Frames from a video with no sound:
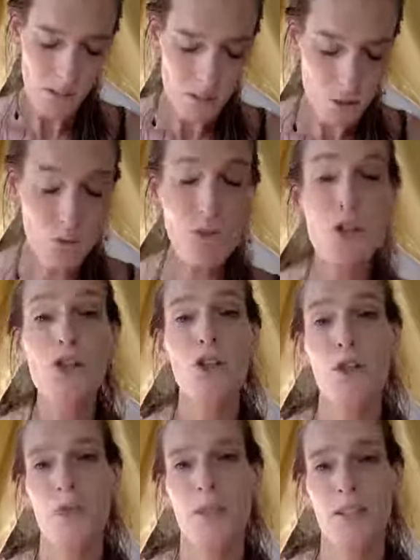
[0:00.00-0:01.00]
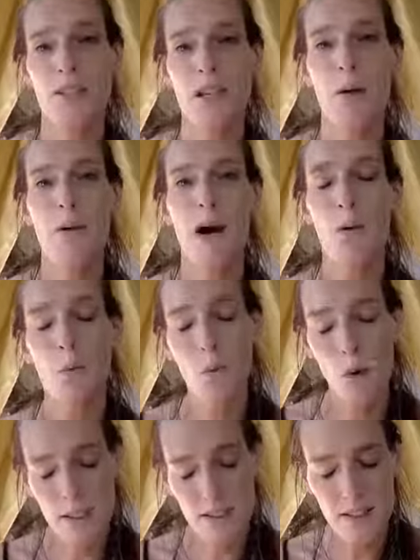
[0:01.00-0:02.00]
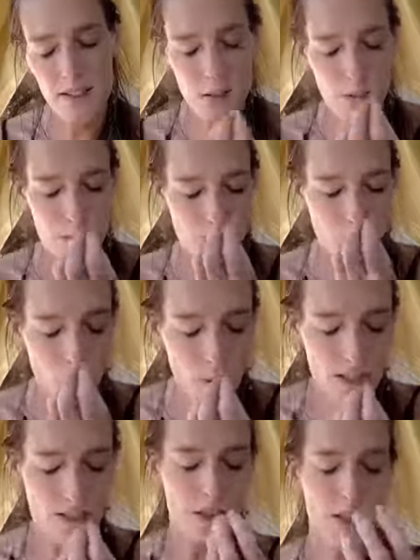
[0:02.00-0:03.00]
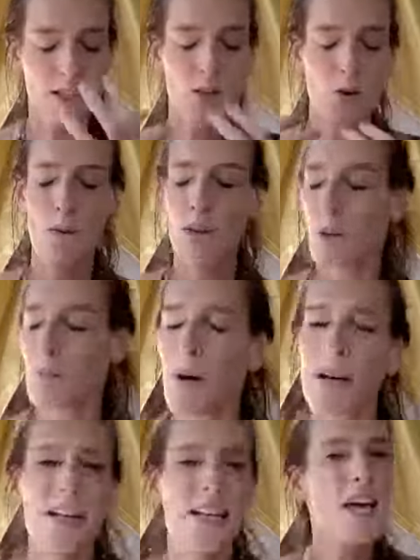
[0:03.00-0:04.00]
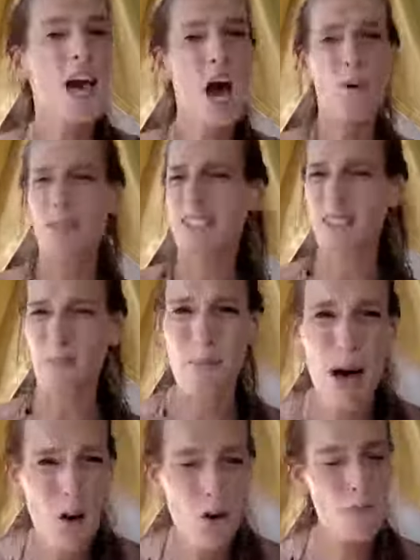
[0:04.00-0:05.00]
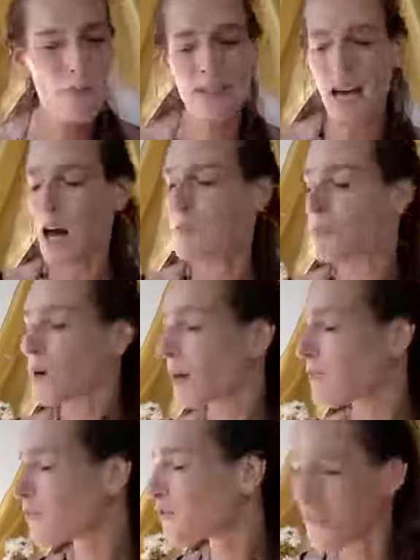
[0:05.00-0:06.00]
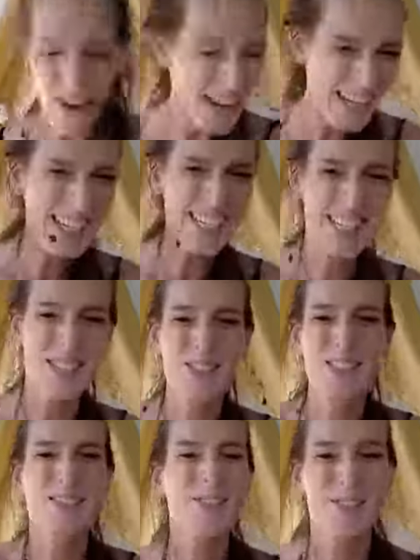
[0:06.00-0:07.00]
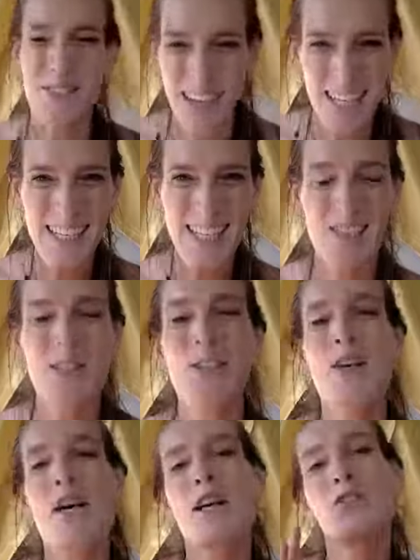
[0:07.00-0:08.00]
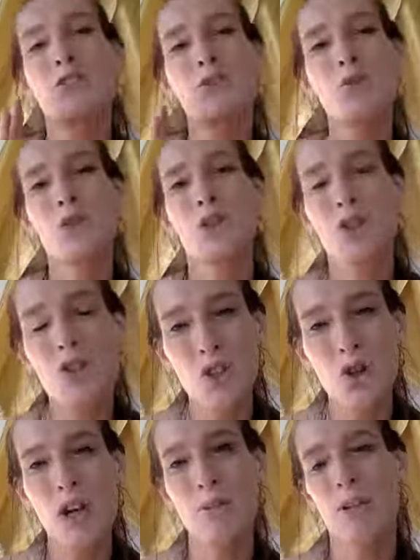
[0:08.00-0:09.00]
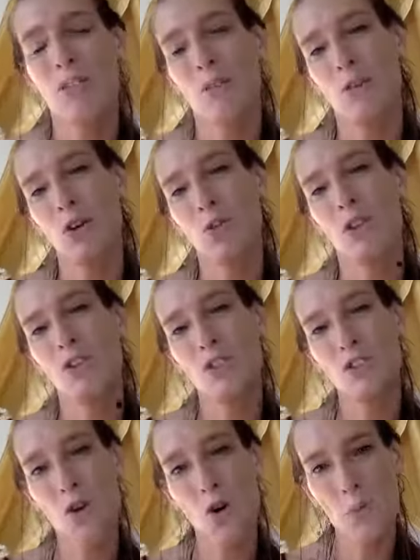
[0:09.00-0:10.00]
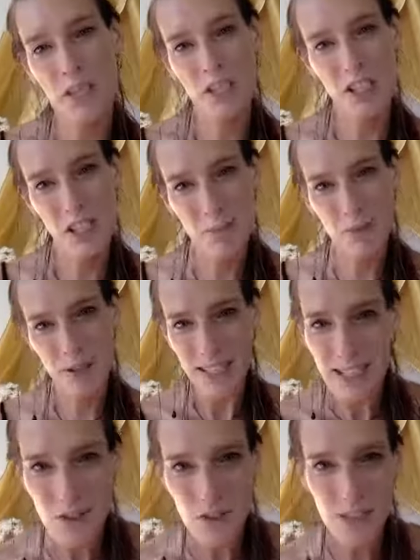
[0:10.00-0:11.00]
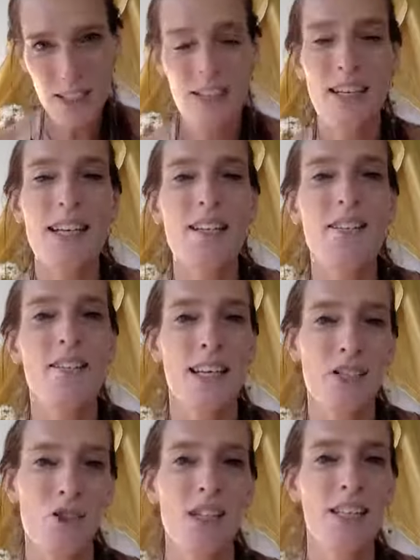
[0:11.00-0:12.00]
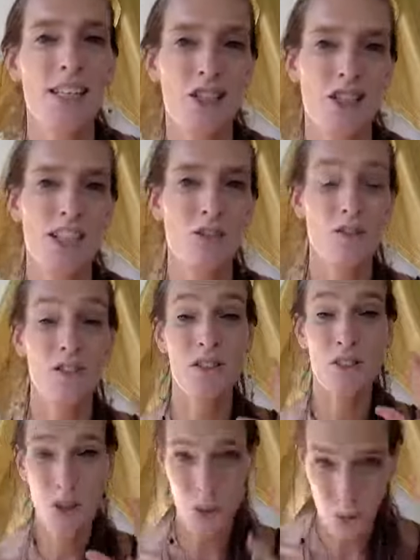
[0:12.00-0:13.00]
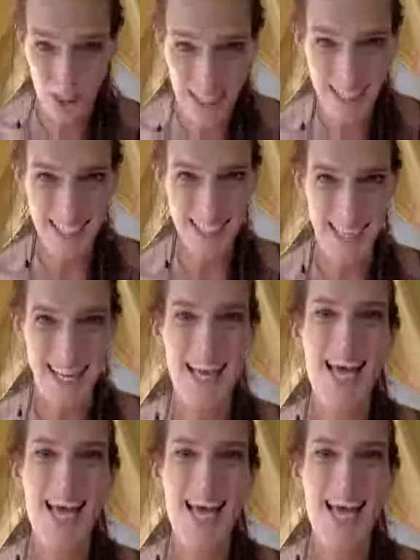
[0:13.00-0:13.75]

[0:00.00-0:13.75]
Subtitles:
So if you're curious about wanting to be more in touch with your body and with this empowerment, I'm inviting you to join, because I'm going so much deeper into this in the Sexual Initiators training.